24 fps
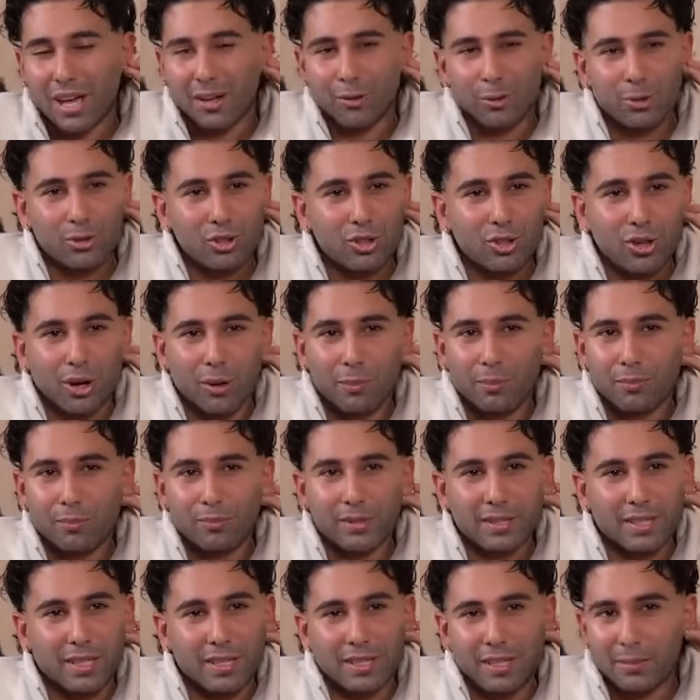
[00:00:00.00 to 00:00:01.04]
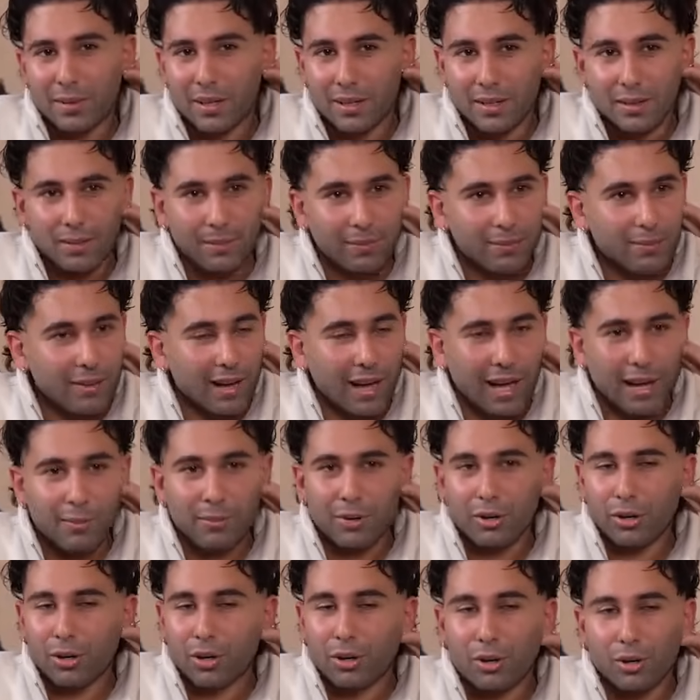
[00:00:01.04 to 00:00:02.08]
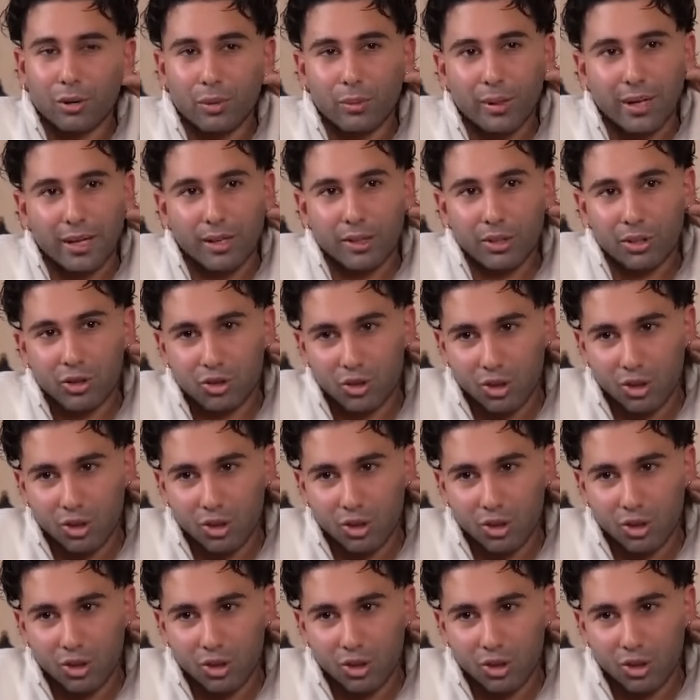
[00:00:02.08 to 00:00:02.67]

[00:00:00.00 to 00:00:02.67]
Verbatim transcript: I don't shop with anybody. You like I'm to shop alone? quick